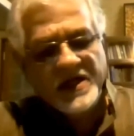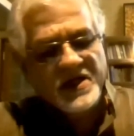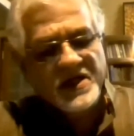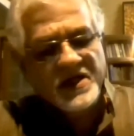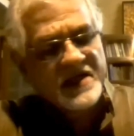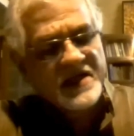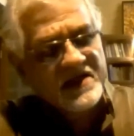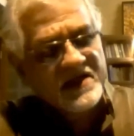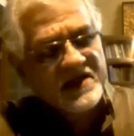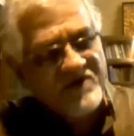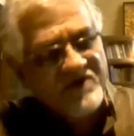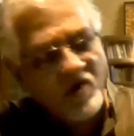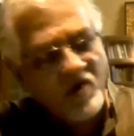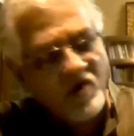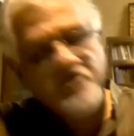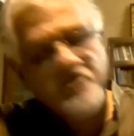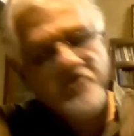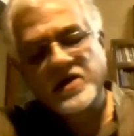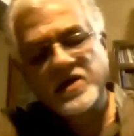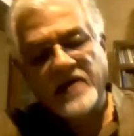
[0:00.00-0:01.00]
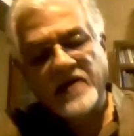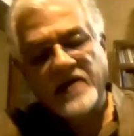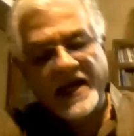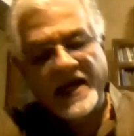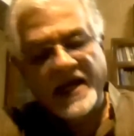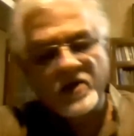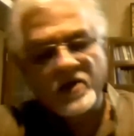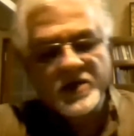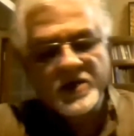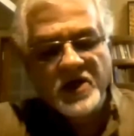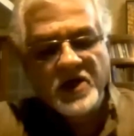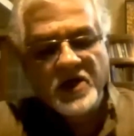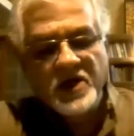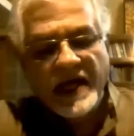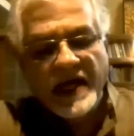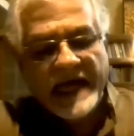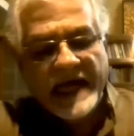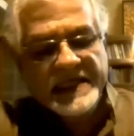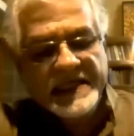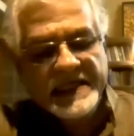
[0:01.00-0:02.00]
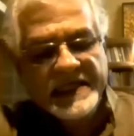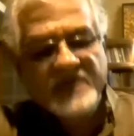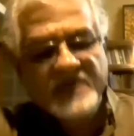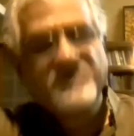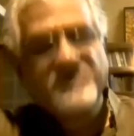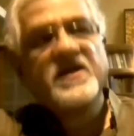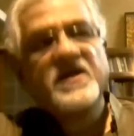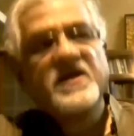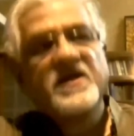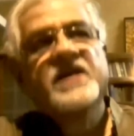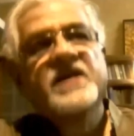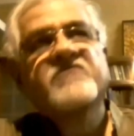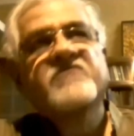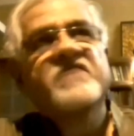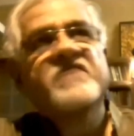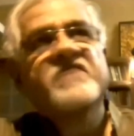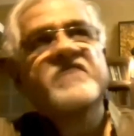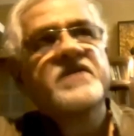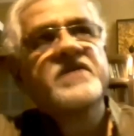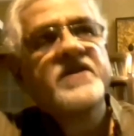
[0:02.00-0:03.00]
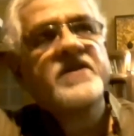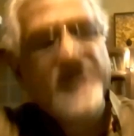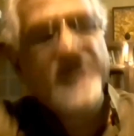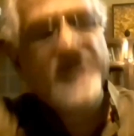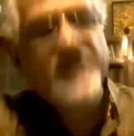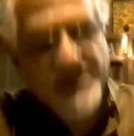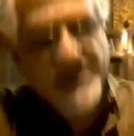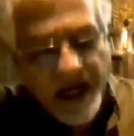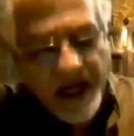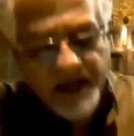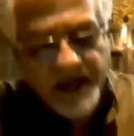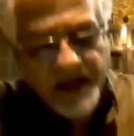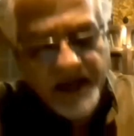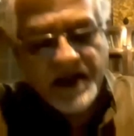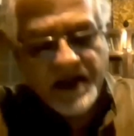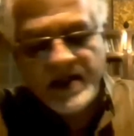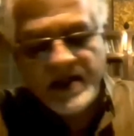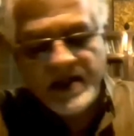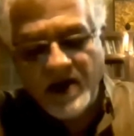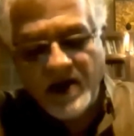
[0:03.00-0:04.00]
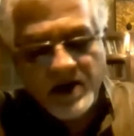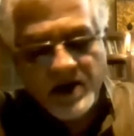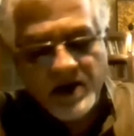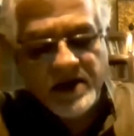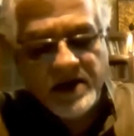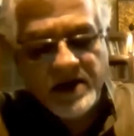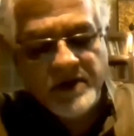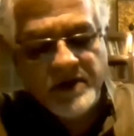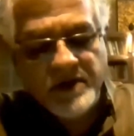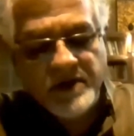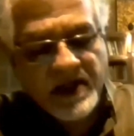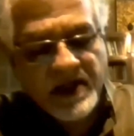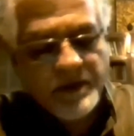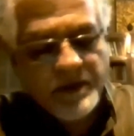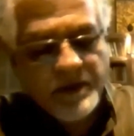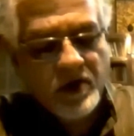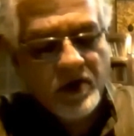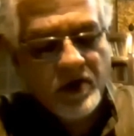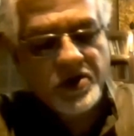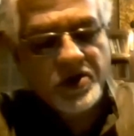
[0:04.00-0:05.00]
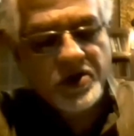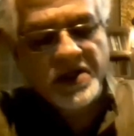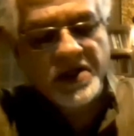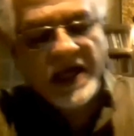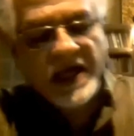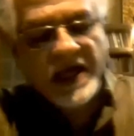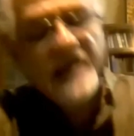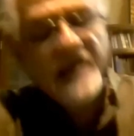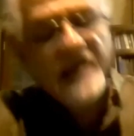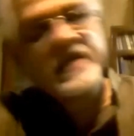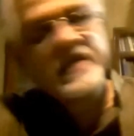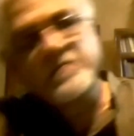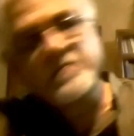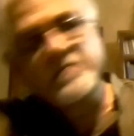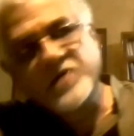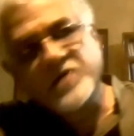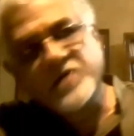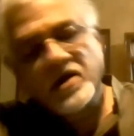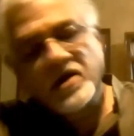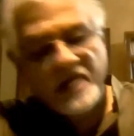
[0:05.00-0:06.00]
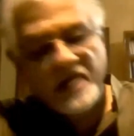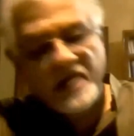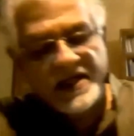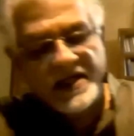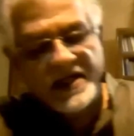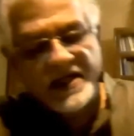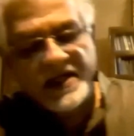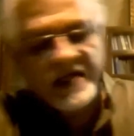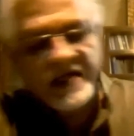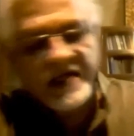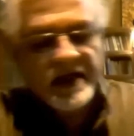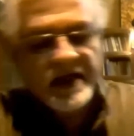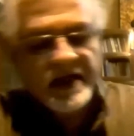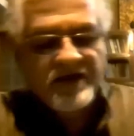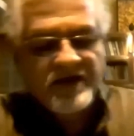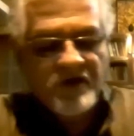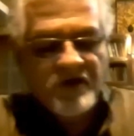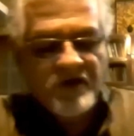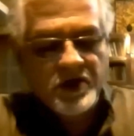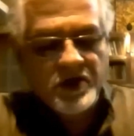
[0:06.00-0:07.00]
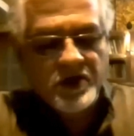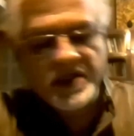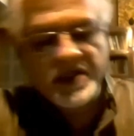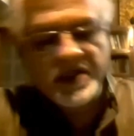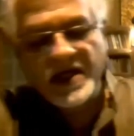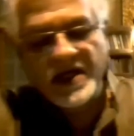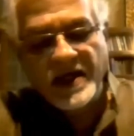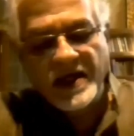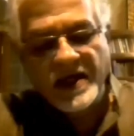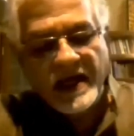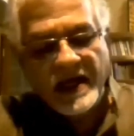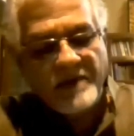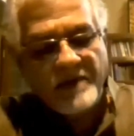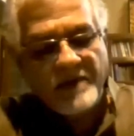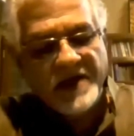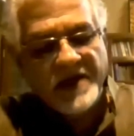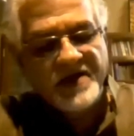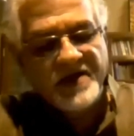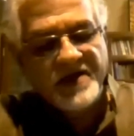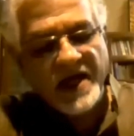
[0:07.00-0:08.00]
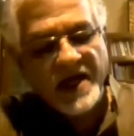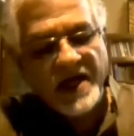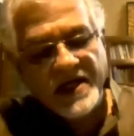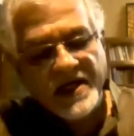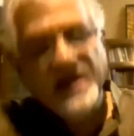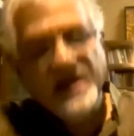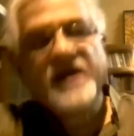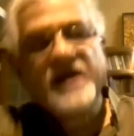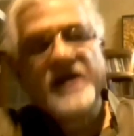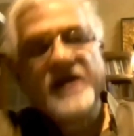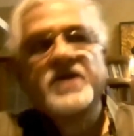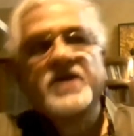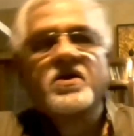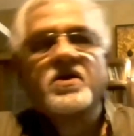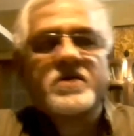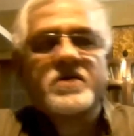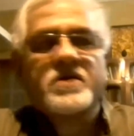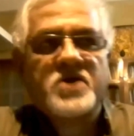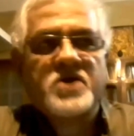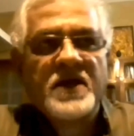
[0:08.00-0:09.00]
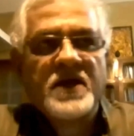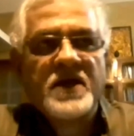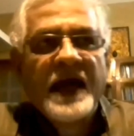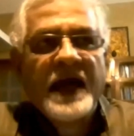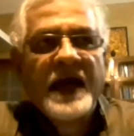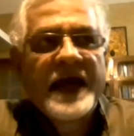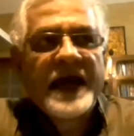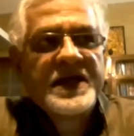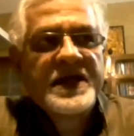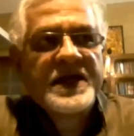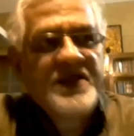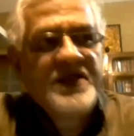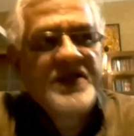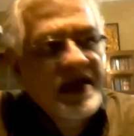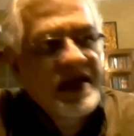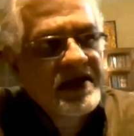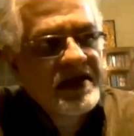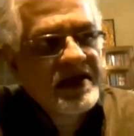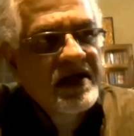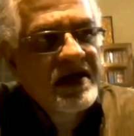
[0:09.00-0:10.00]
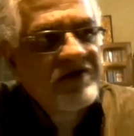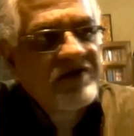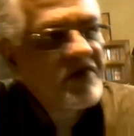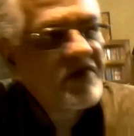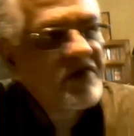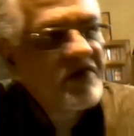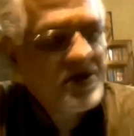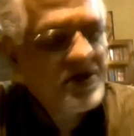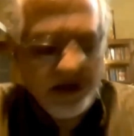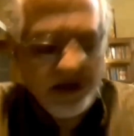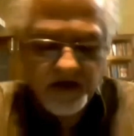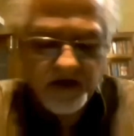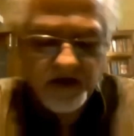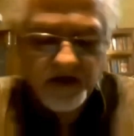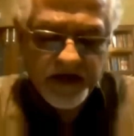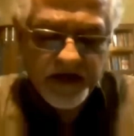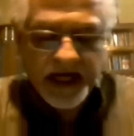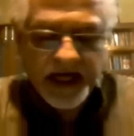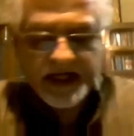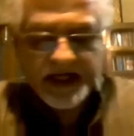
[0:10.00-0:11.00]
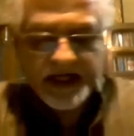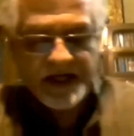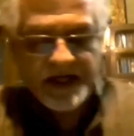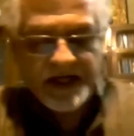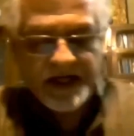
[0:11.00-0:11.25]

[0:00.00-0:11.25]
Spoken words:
there is a focus on language as a sphere that facilitates ideas, concepts, and approaches that broadly and subtly foster a patriarchal ideology and a gendered vision of reality.